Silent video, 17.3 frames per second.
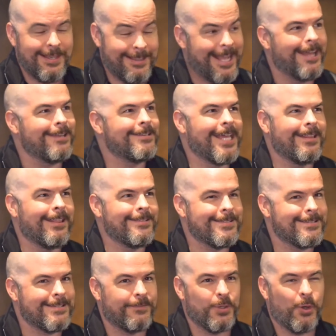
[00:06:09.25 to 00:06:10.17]
that
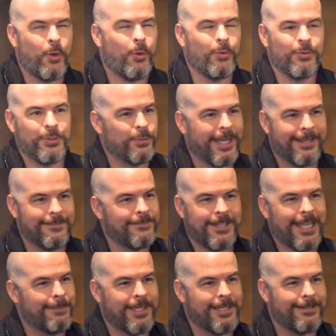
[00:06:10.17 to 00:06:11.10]
lends itself to a whole new kind of
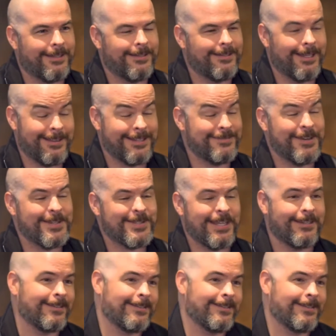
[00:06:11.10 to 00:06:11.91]
campaign. I think it's very exciting.